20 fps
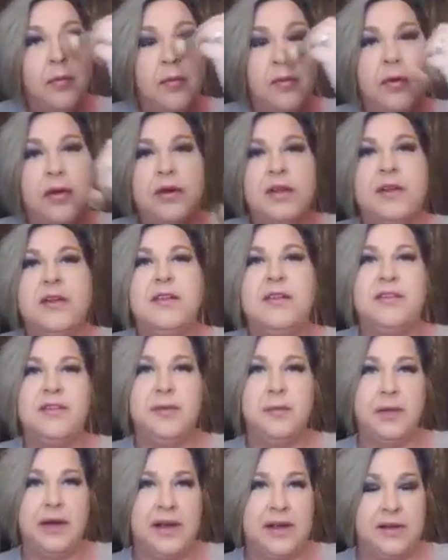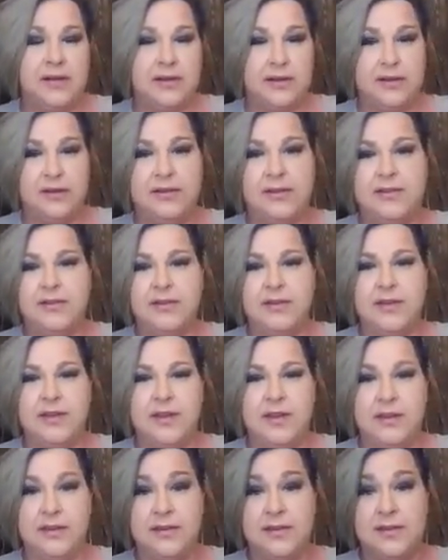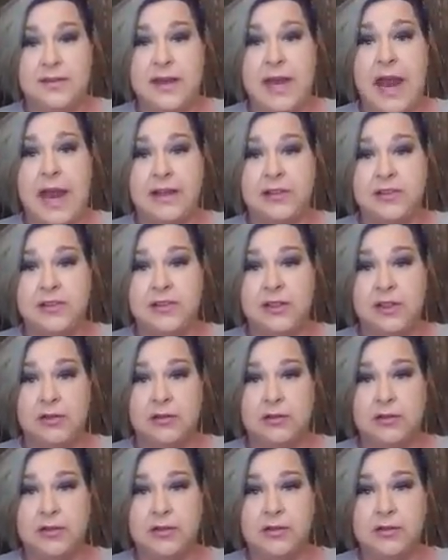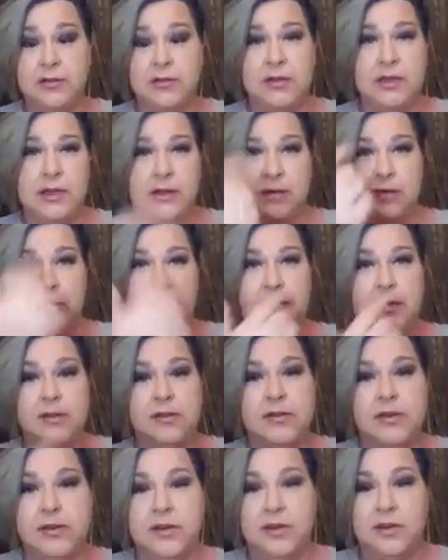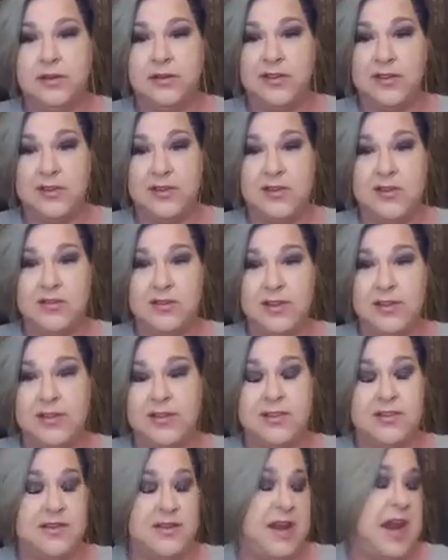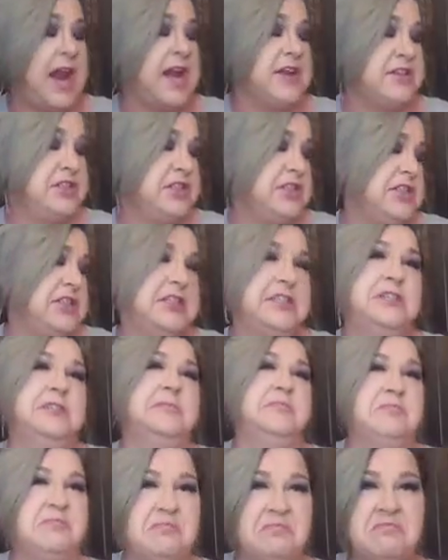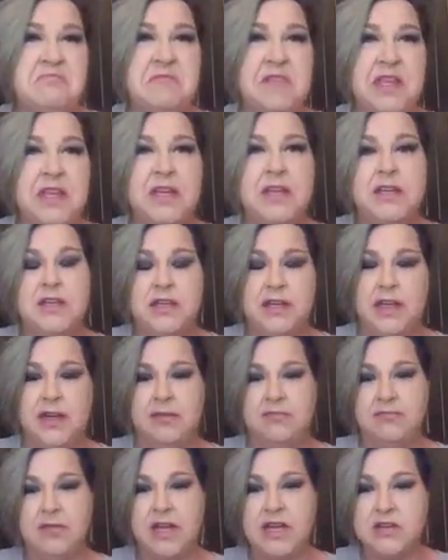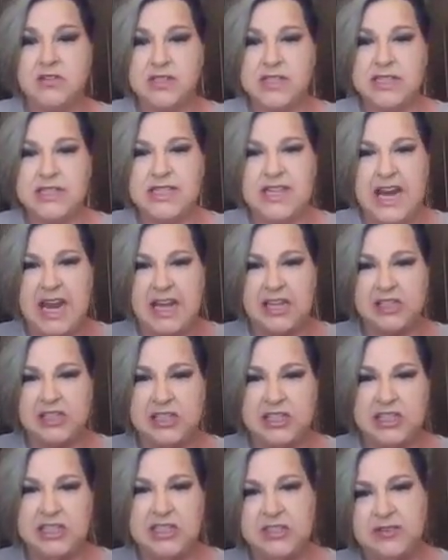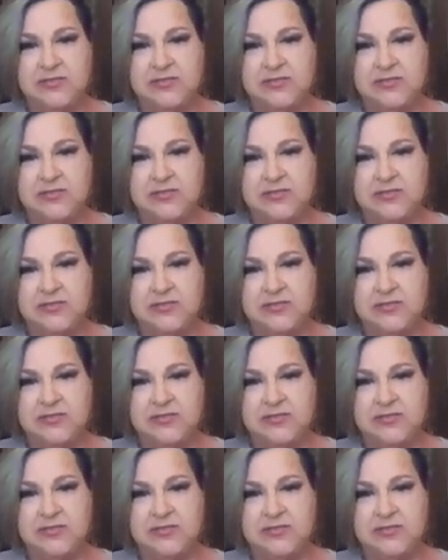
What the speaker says: what somebody called it is snatched nose. You know, you contour your nose so your nose is snatched. Yeah, my nose is snatched.